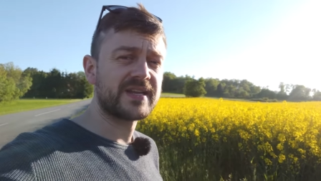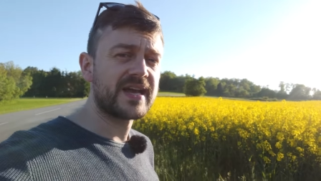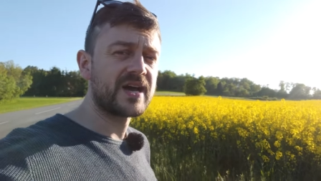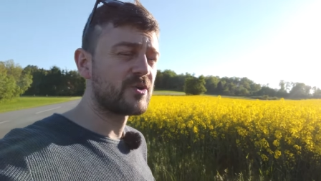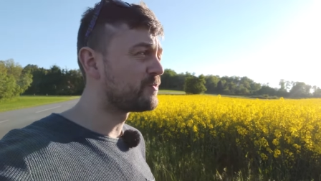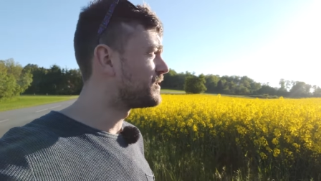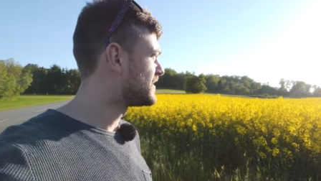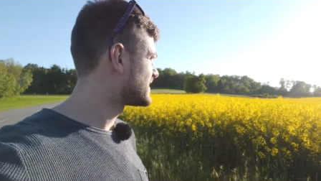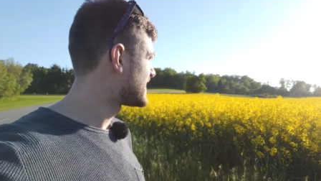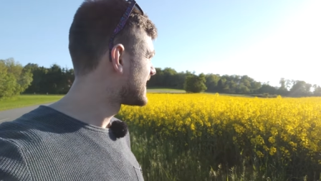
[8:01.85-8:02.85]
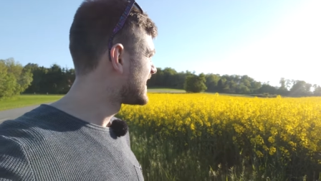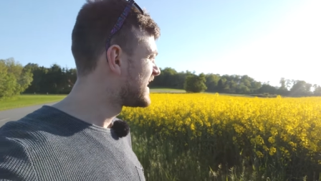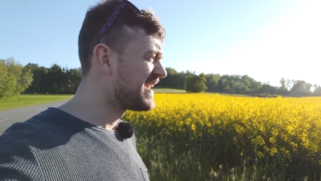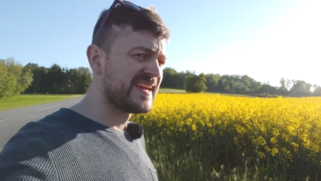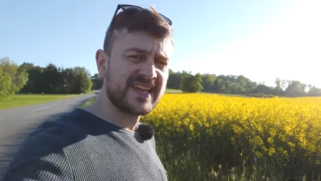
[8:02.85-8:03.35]
by now, but
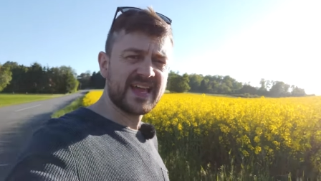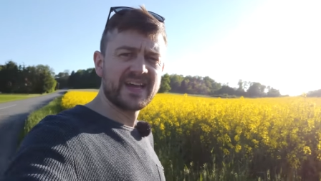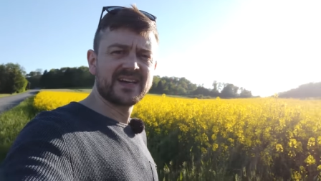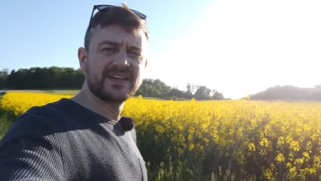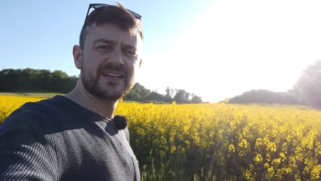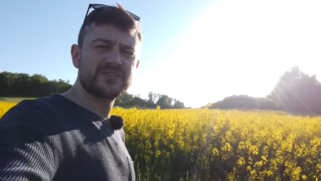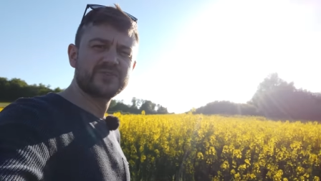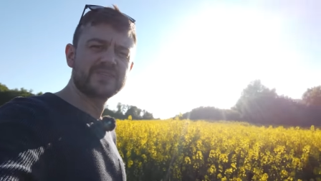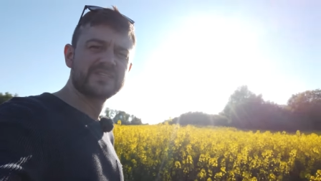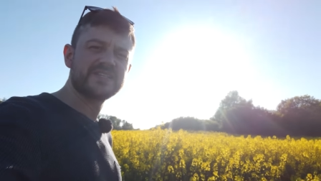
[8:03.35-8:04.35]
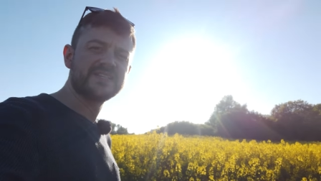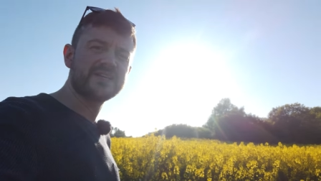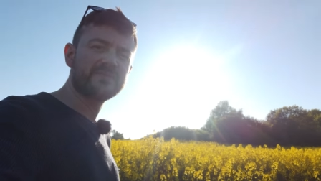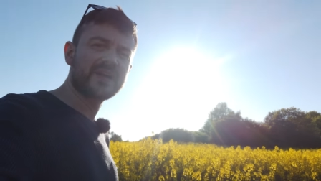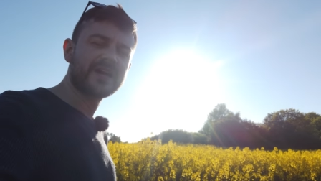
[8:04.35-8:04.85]
yeah, as you can see
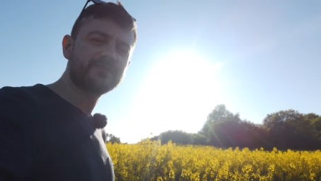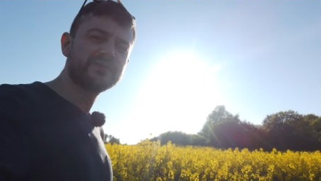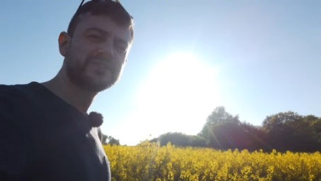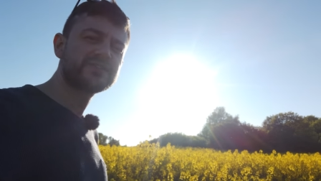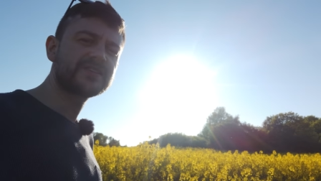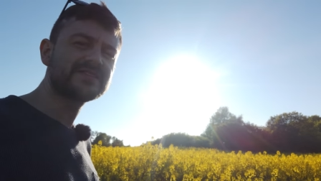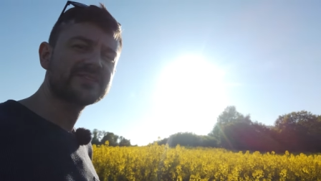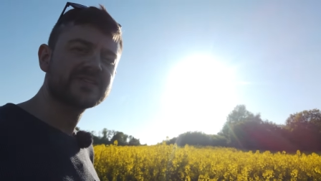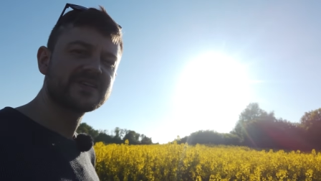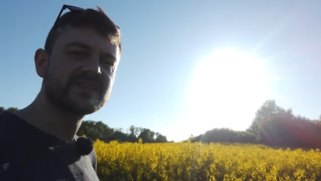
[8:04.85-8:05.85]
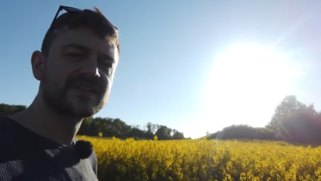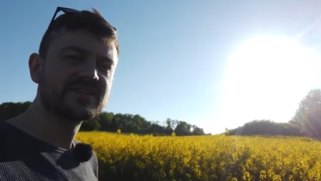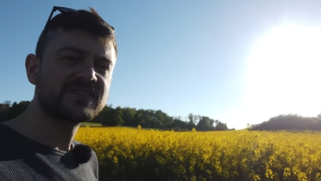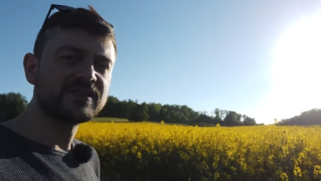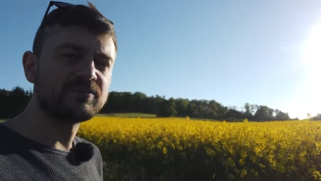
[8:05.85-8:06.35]
here behind me, the sun is
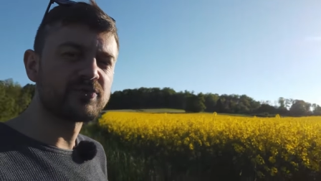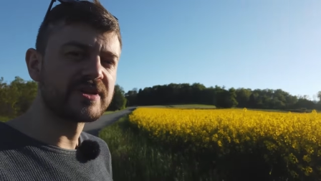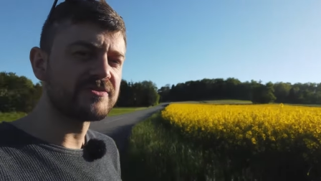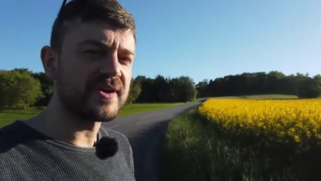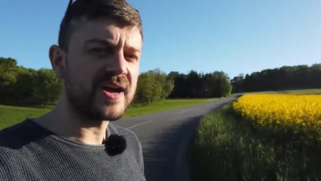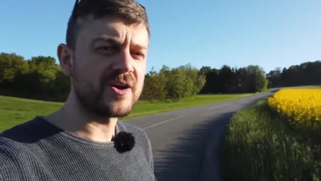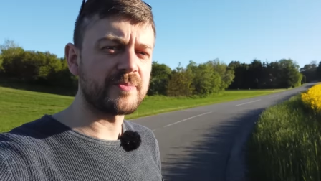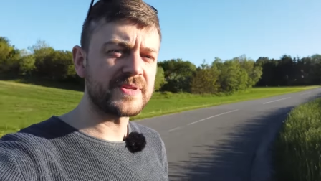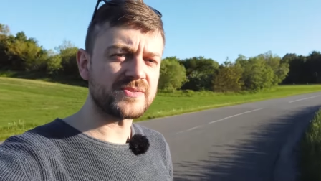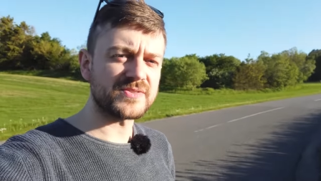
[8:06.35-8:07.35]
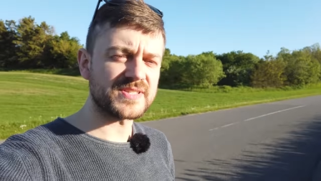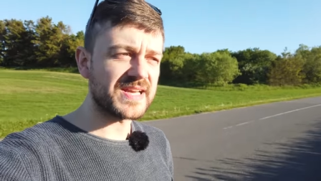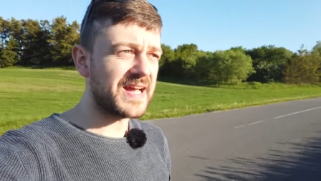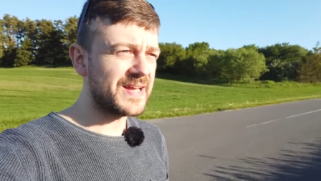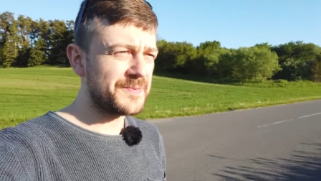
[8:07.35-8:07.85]
still pretty far up into the
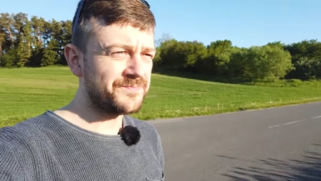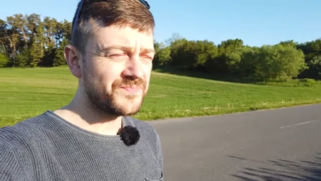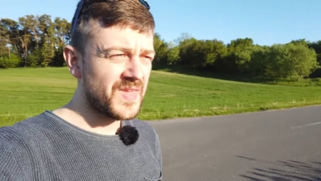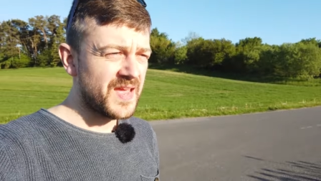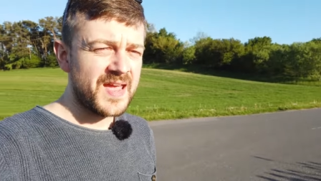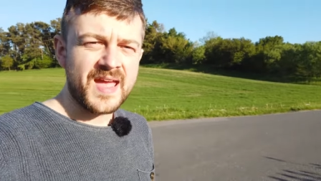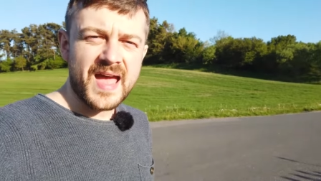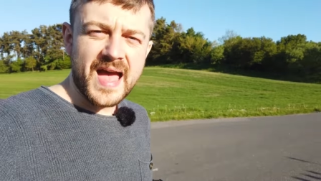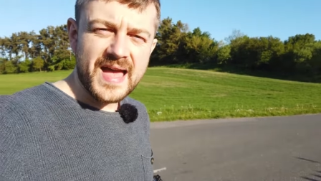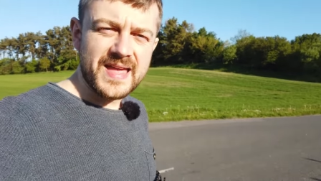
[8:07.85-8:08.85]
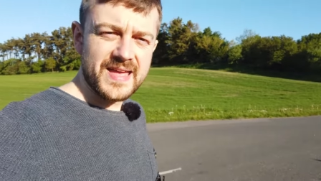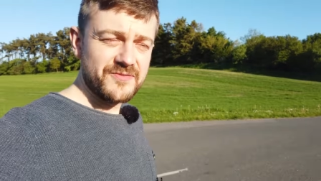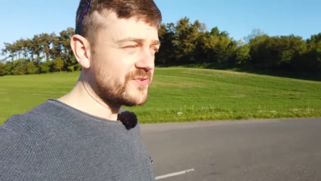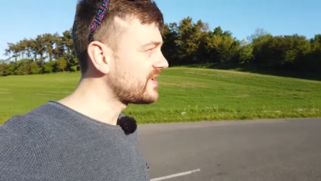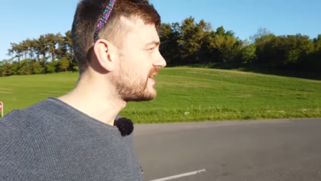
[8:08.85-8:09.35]
sky. I
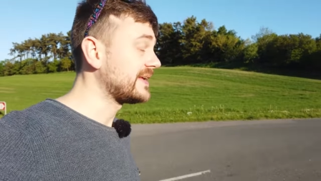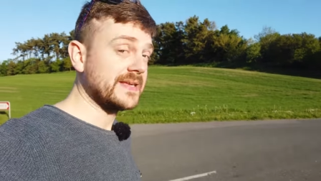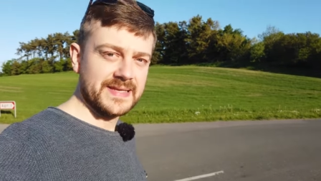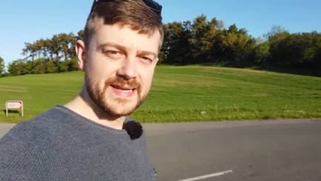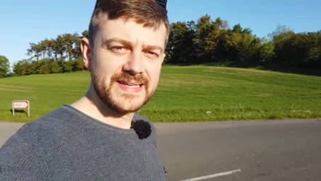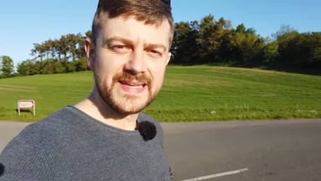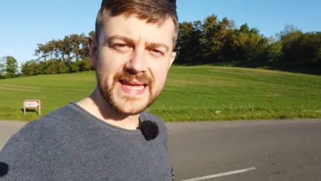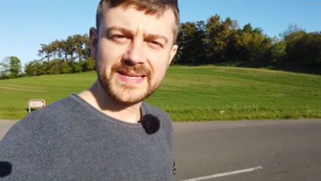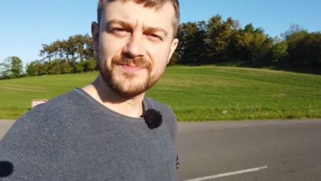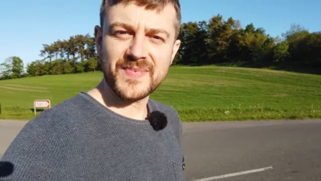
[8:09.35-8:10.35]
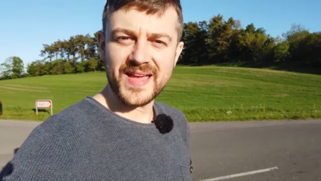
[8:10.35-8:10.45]
have yet again